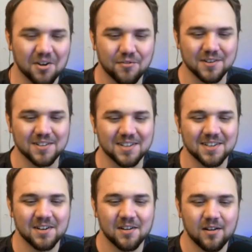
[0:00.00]
Definitely.
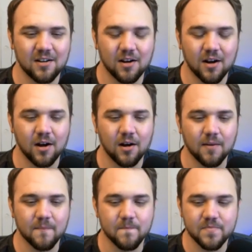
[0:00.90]

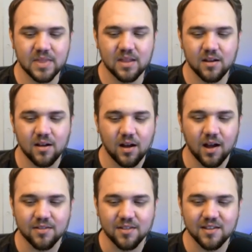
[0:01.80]
Um,
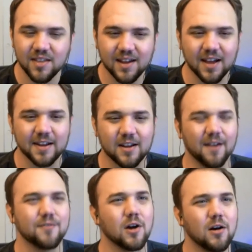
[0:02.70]
I think that kind of
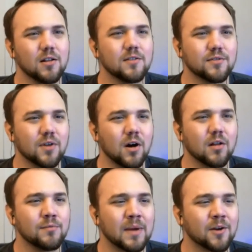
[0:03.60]
covered all
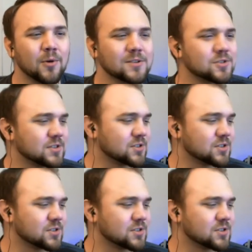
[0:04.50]
of my questions.